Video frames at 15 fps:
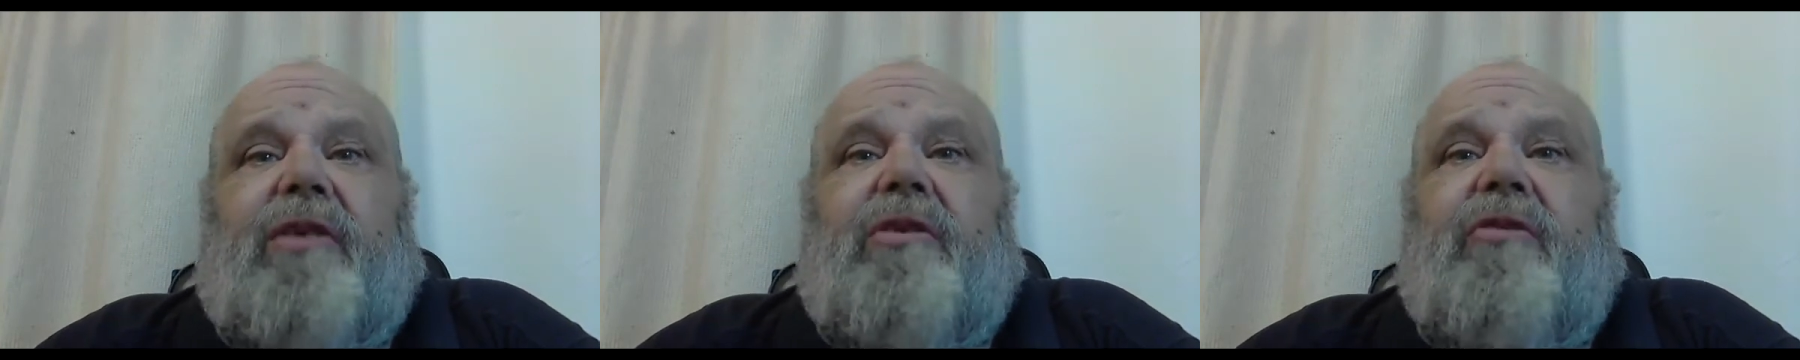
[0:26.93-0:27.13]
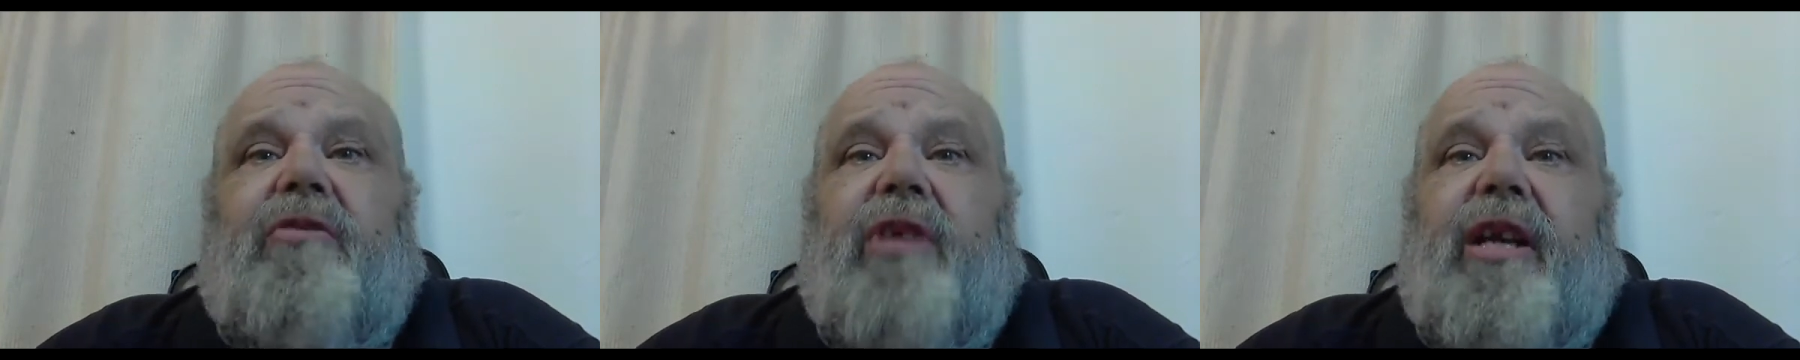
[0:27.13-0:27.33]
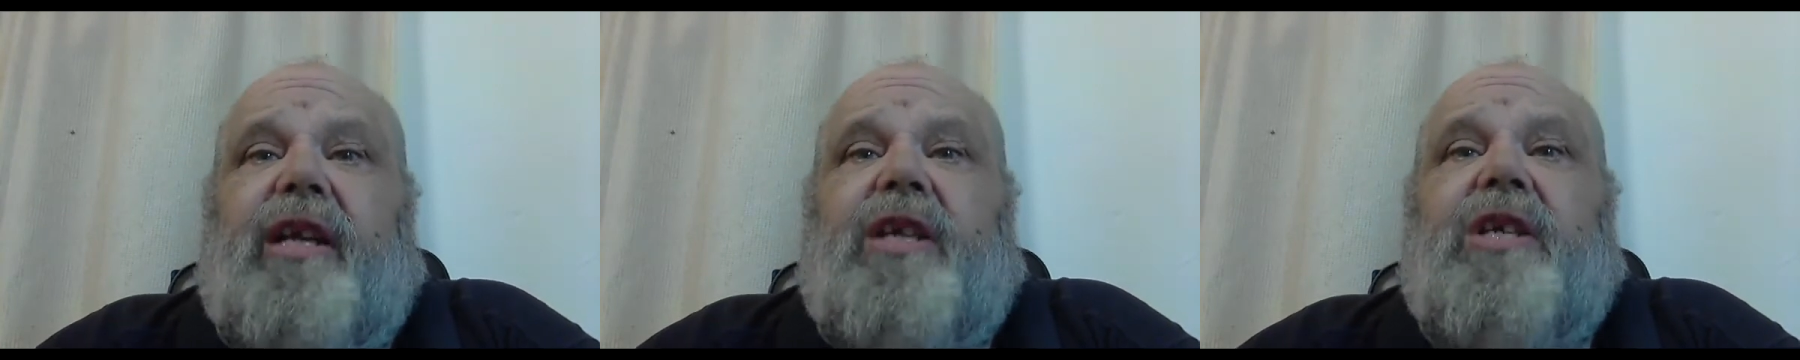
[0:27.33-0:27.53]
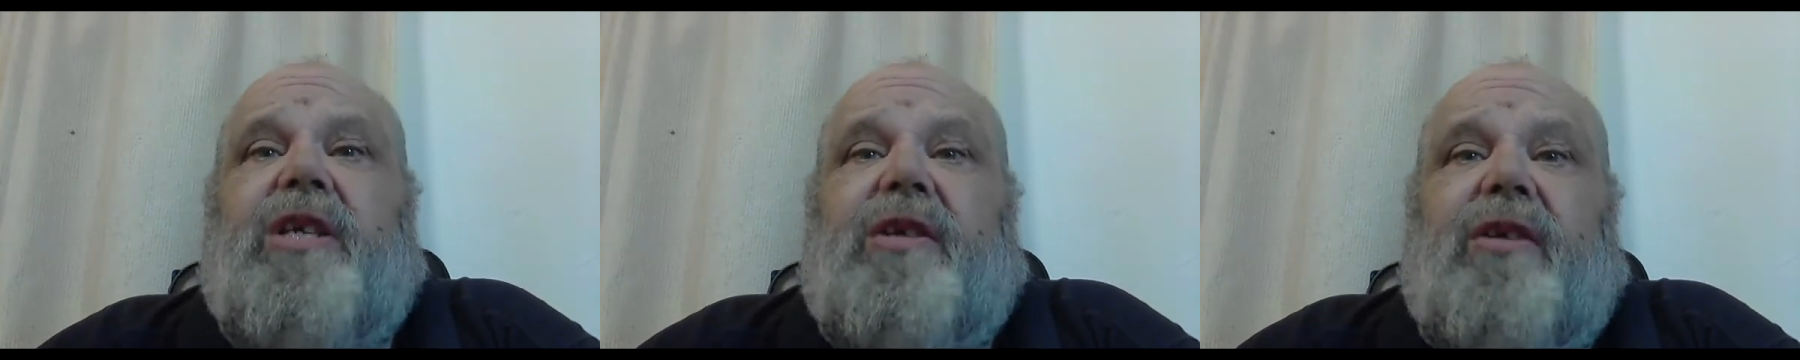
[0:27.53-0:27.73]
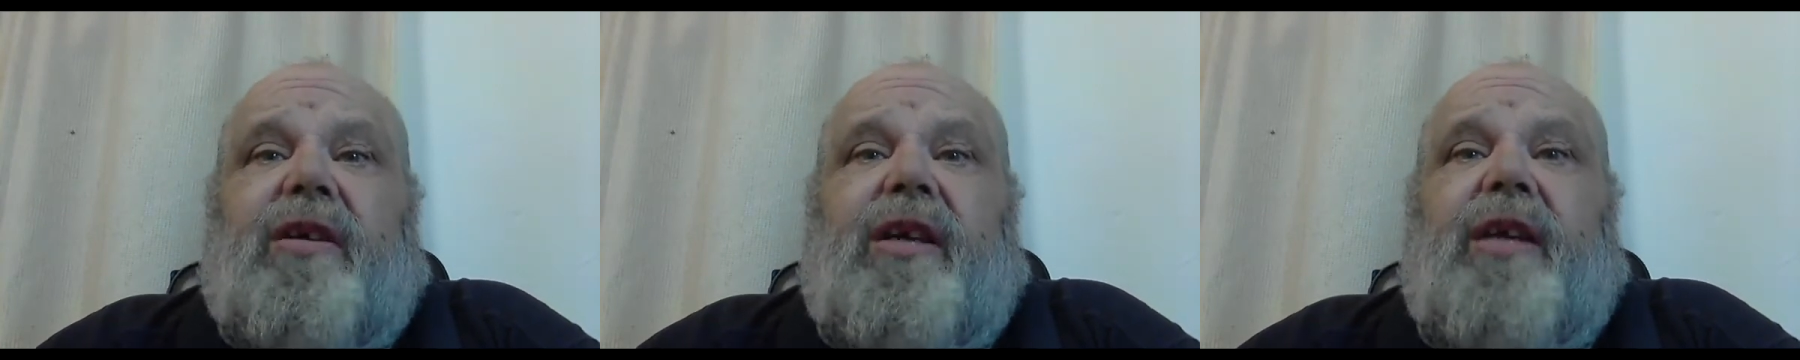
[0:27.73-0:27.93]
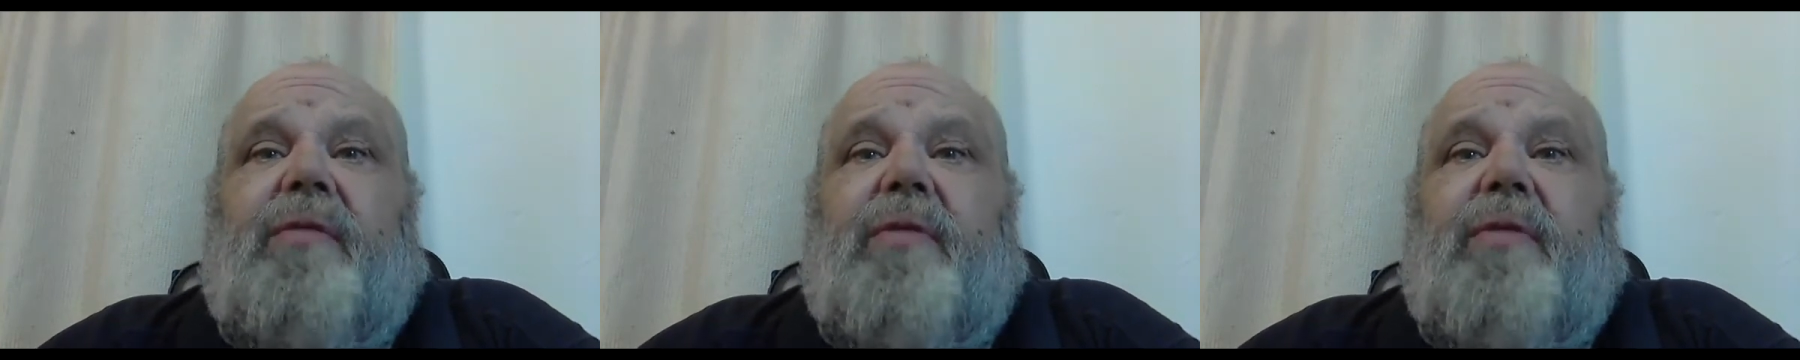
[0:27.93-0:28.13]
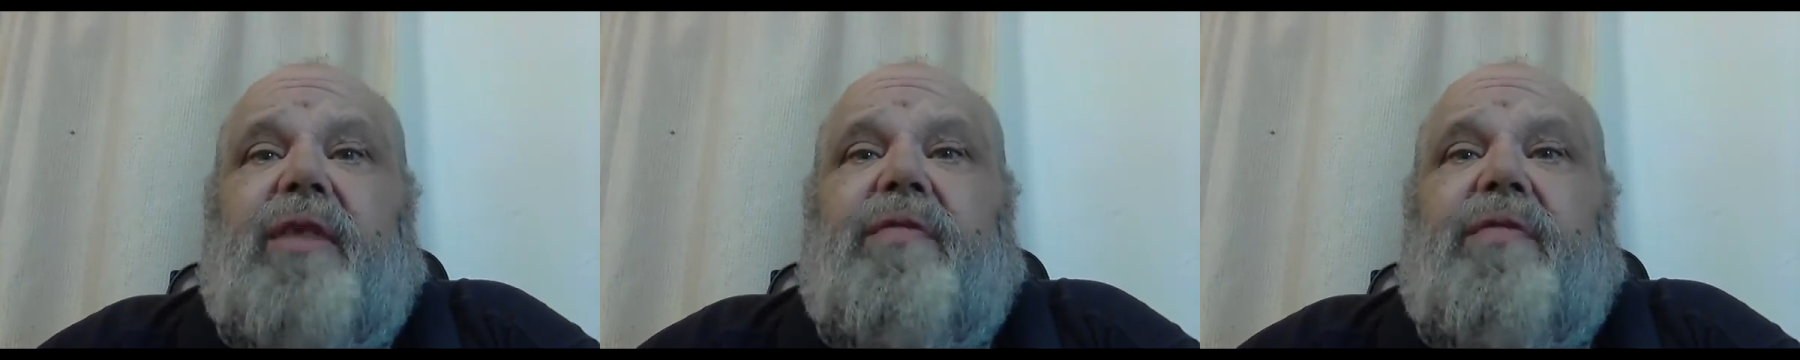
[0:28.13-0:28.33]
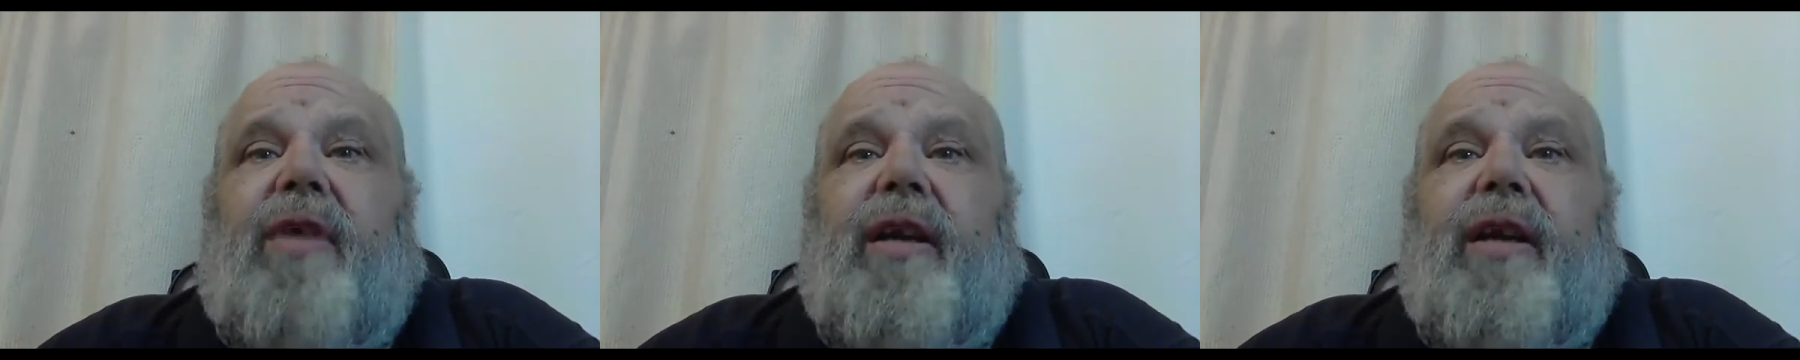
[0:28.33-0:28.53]
are really struggling with their
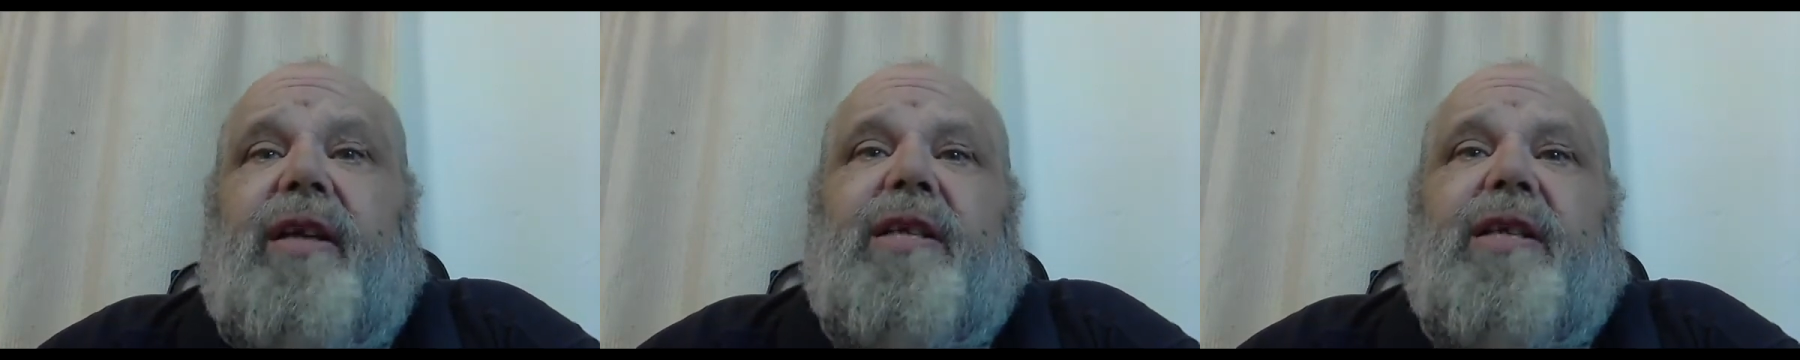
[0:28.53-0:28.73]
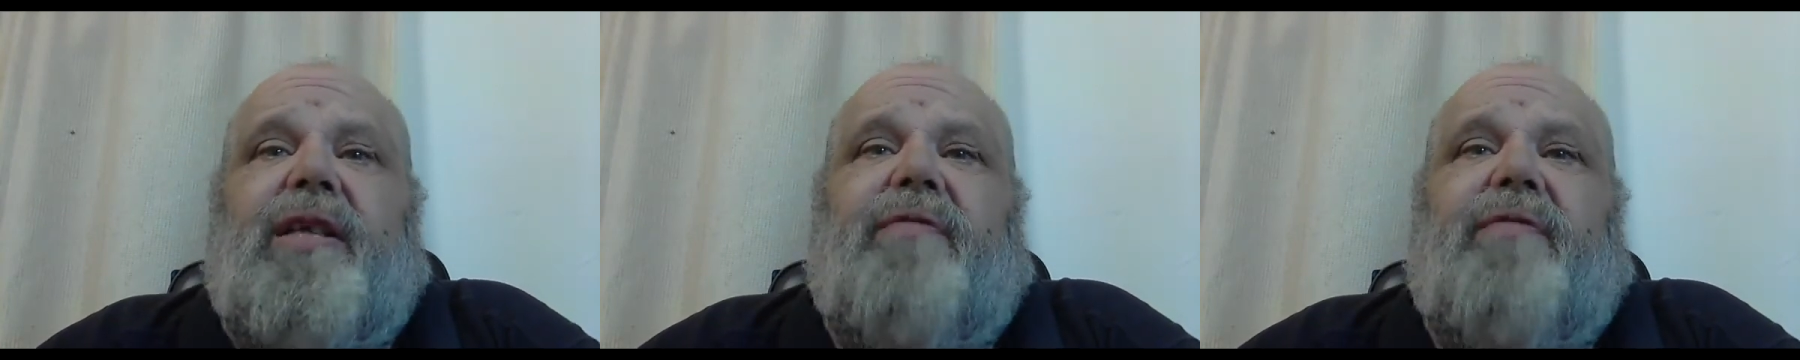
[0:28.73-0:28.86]
finances,